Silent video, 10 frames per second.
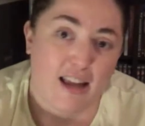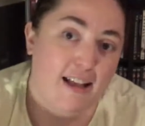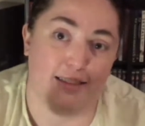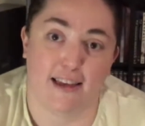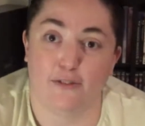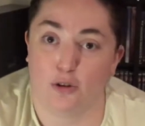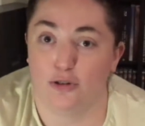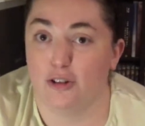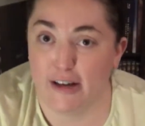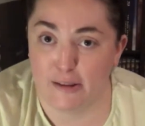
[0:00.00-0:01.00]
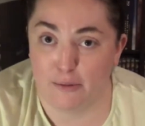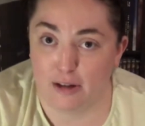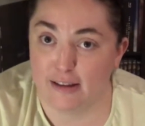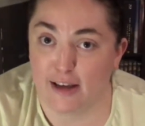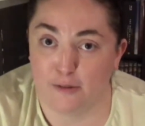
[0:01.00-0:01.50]
And as I've told you guys a
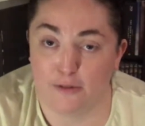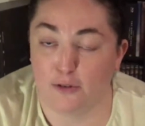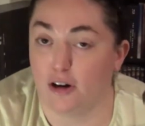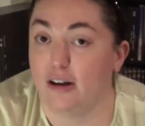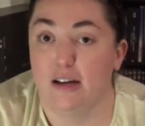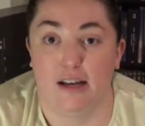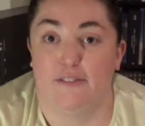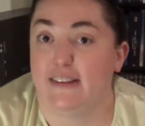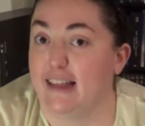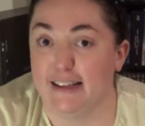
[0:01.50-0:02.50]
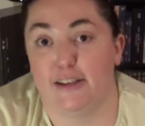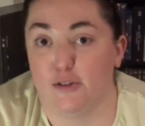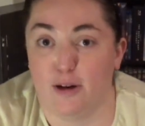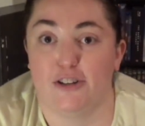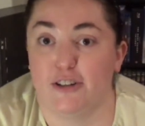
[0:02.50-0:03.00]
million times before, it's not
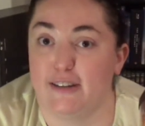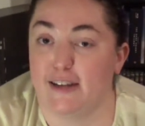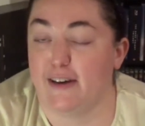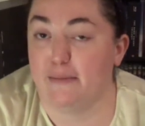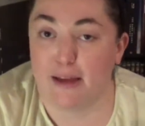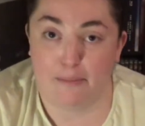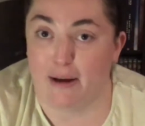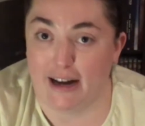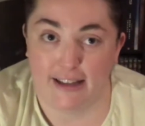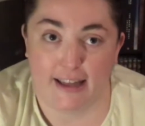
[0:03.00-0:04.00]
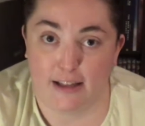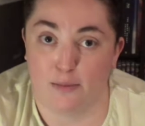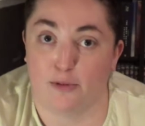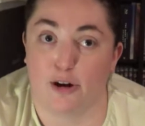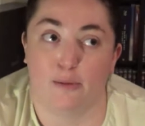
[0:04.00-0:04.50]
dishwasher safe. I'm not buying it
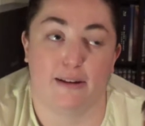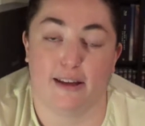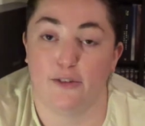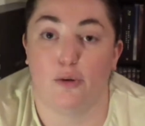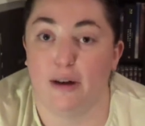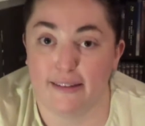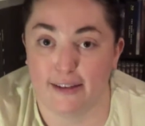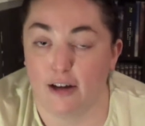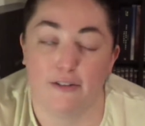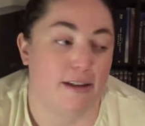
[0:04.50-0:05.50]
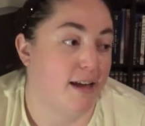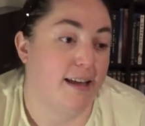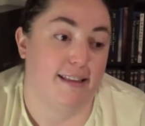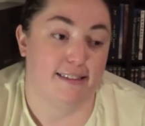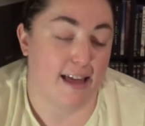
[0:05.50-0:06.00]
anymore because I know myself
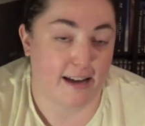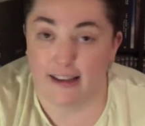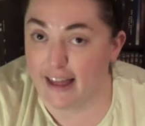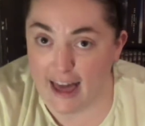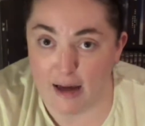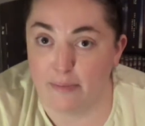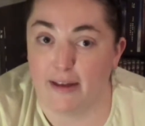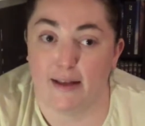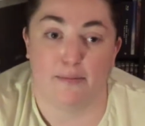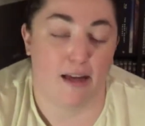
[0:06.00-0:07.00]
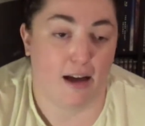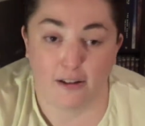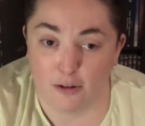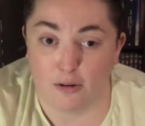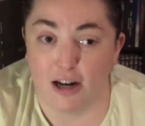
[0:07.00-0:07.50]
it's not gonna happen. I'm not
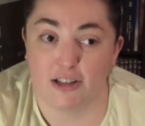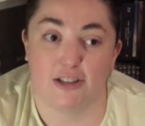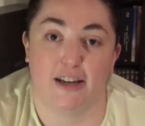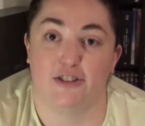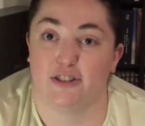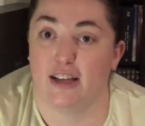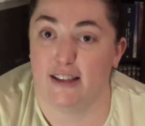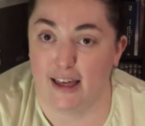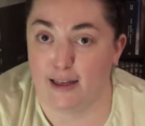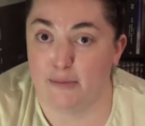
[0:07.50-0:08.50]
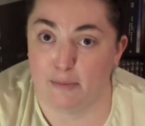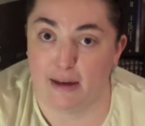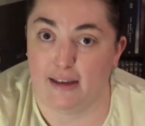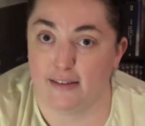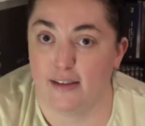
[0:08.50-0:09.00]
gonna wash it. It's just gonna take up
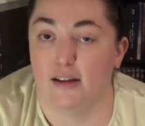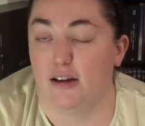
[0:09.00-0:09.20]
space.